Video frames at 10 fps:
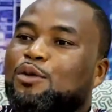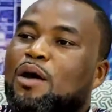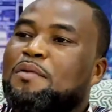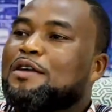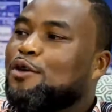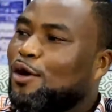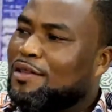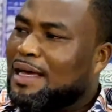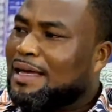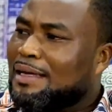And so when we
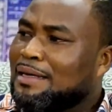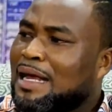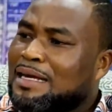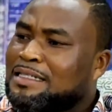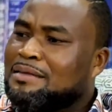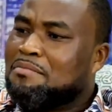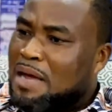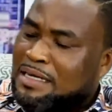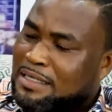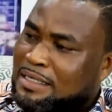got there, then she
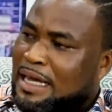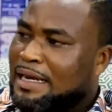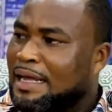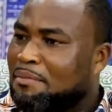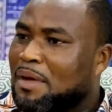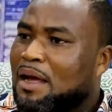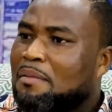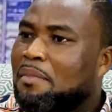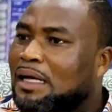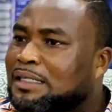mentioned her name.
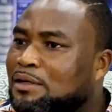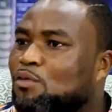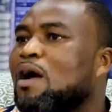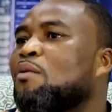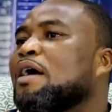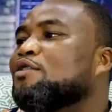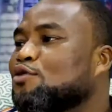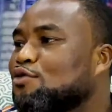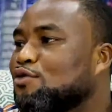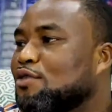Mercy, where were
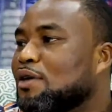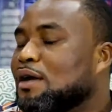you?